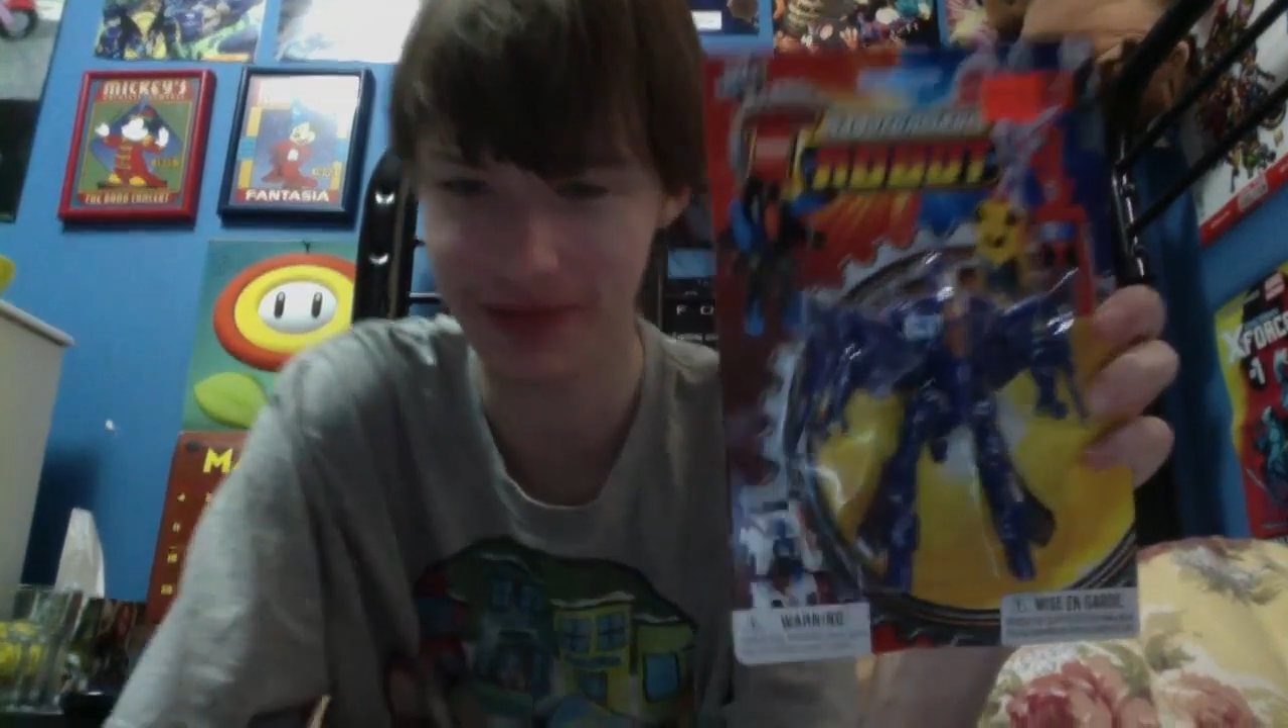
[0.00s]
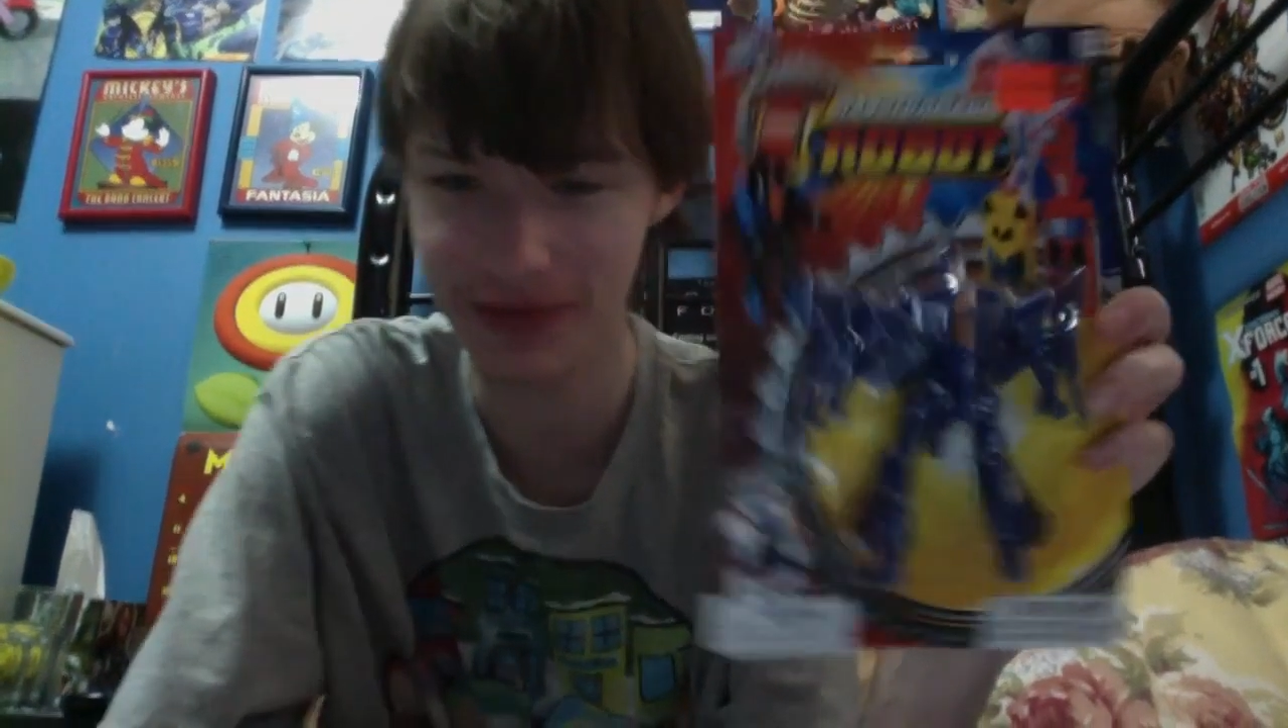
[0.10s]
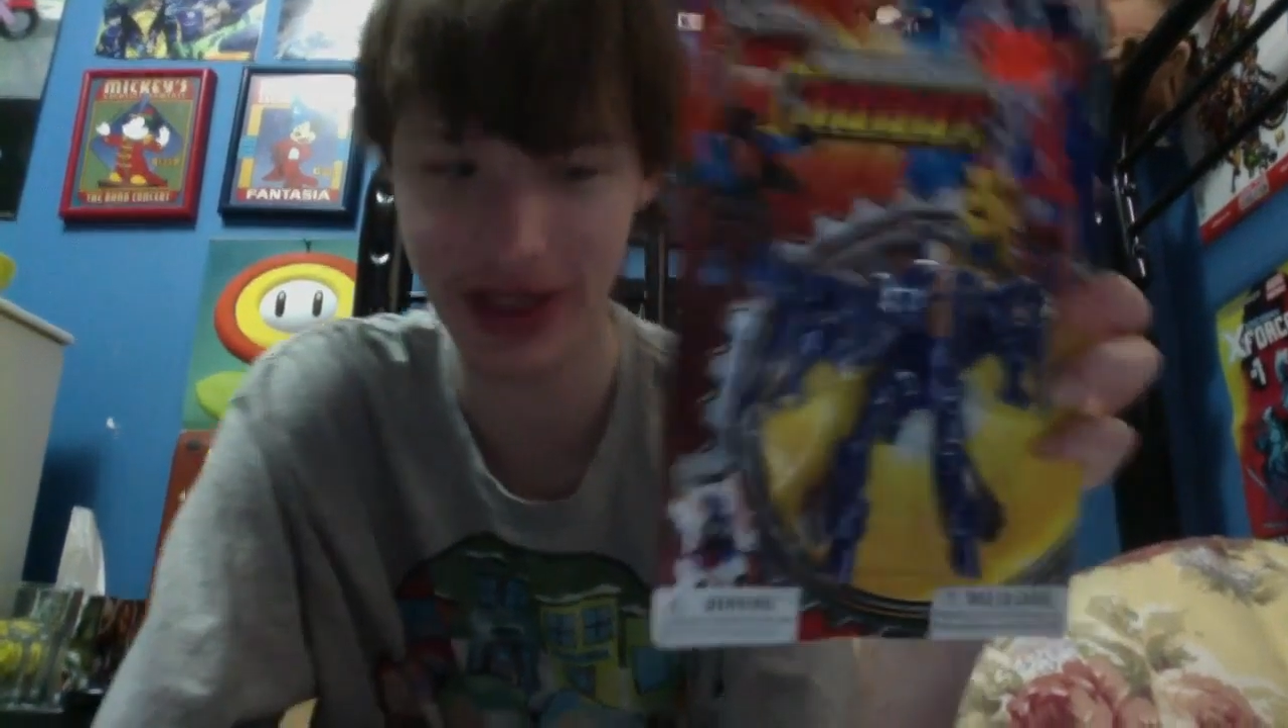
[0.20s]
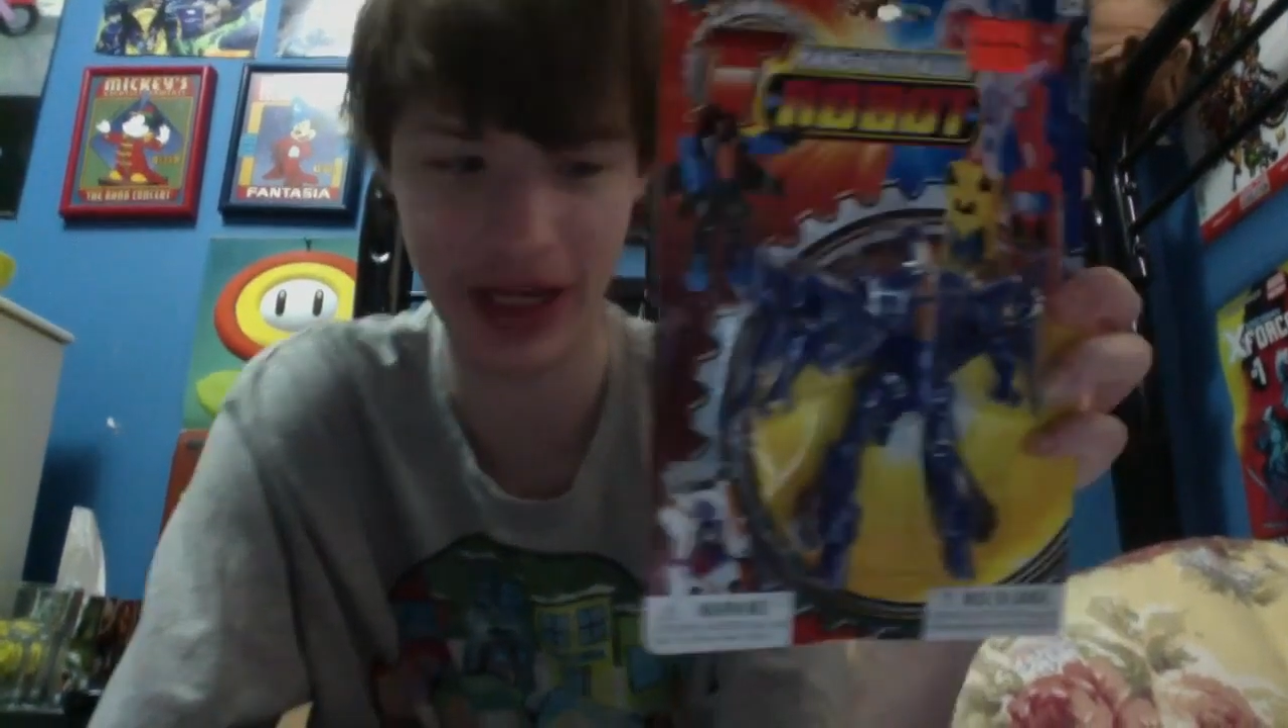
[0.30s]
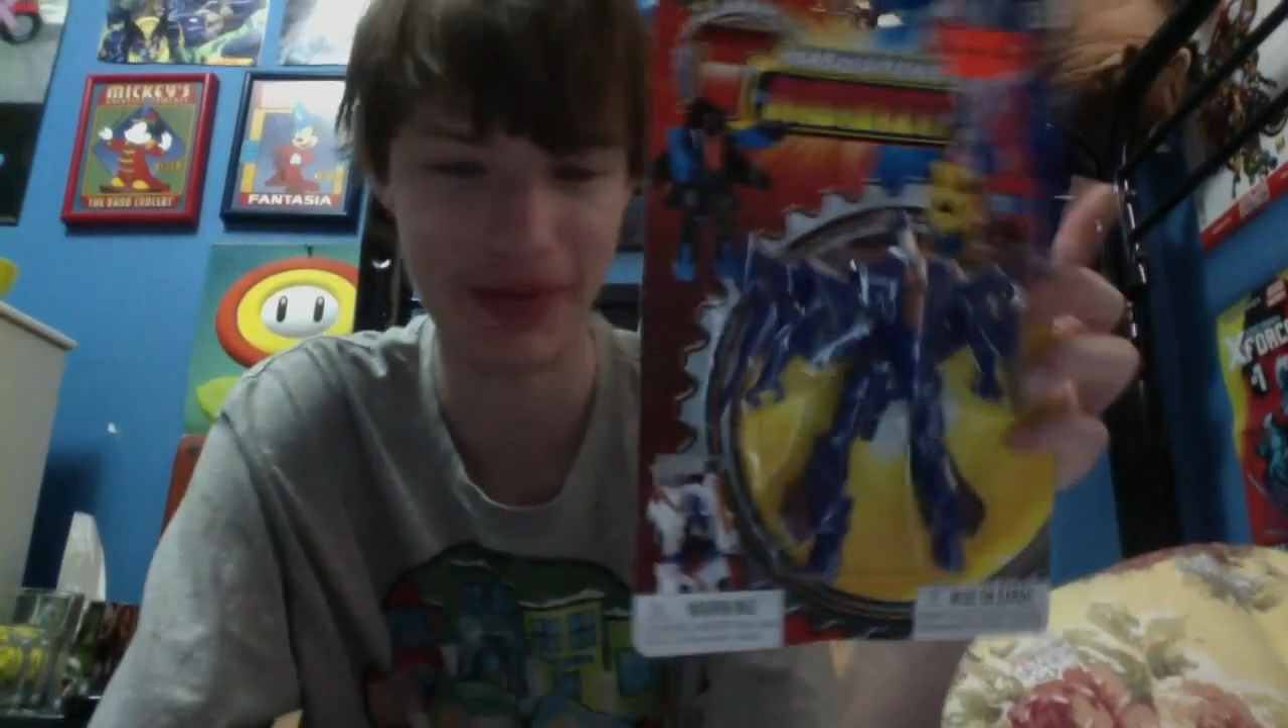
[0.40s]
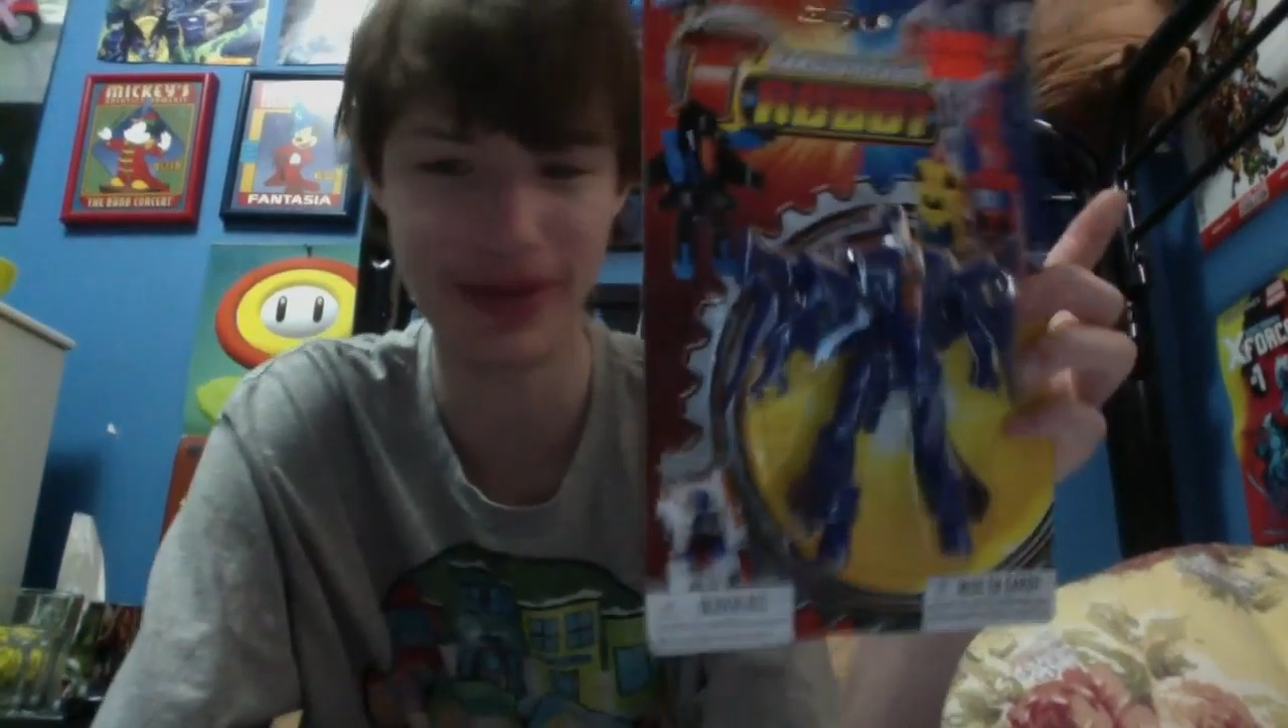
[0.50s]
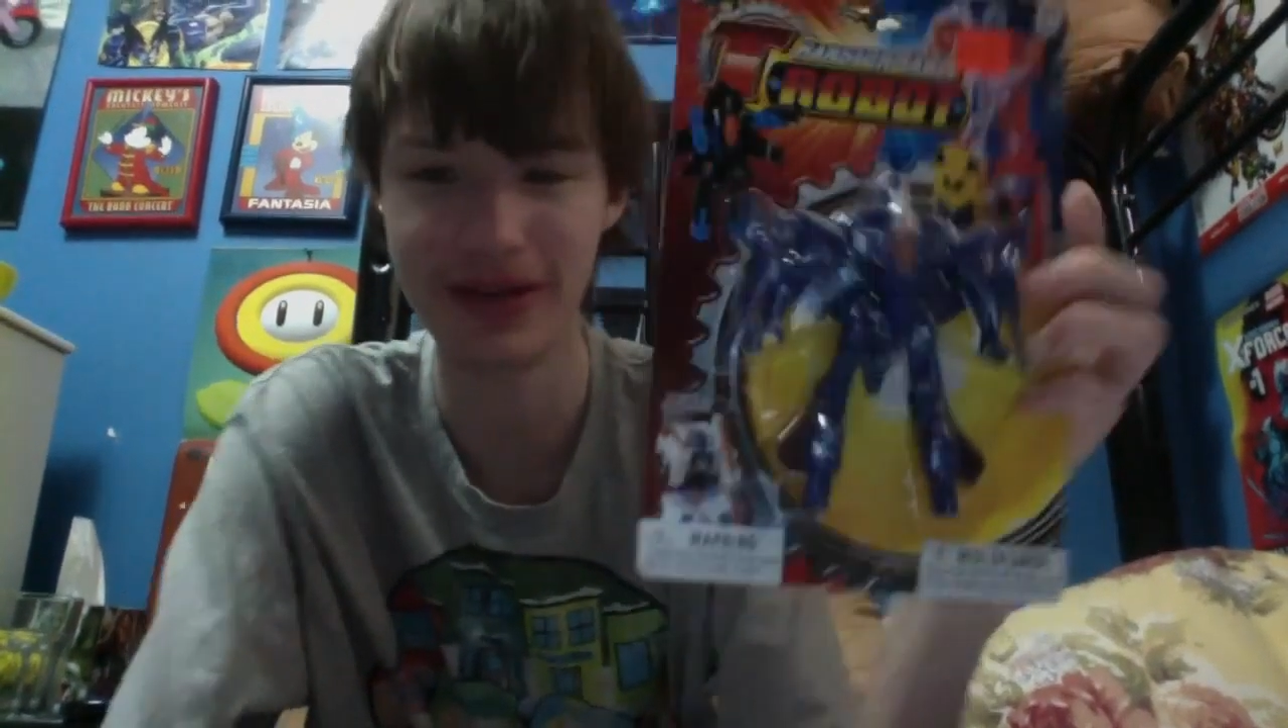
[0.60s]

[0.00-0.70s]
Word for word: animated